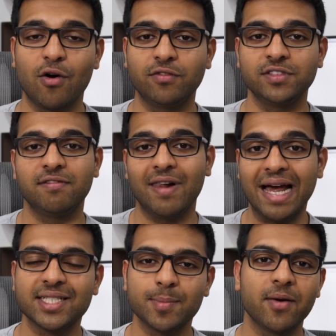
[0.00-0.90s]
offers a
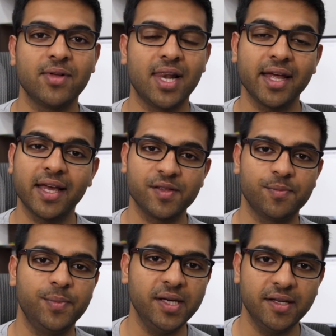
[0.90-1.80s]
flagship level like
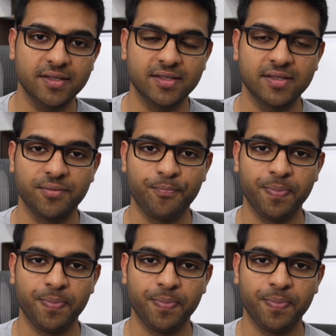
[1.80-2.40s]
experience